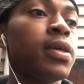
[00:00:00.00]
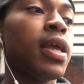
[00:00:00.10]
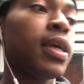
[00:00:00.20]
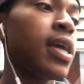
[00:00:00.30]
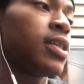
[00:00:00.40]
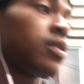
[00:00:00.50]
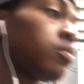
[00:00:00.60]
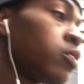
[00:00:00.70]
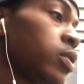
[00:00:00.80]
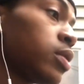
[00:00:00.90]
In that case in
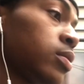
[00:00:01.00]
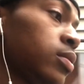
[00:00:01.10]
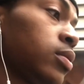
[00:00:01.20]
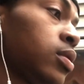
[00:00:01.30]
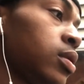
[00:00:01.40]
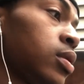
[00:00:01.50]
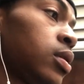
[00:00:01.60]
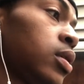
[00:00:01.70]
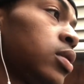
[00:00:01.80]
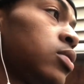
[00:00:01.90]
point,
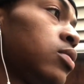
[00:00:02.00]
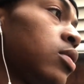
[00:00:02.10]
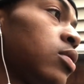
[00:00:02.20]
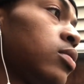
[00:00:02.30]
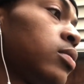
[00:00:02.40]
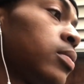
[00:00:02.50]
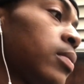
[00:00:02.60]
you know,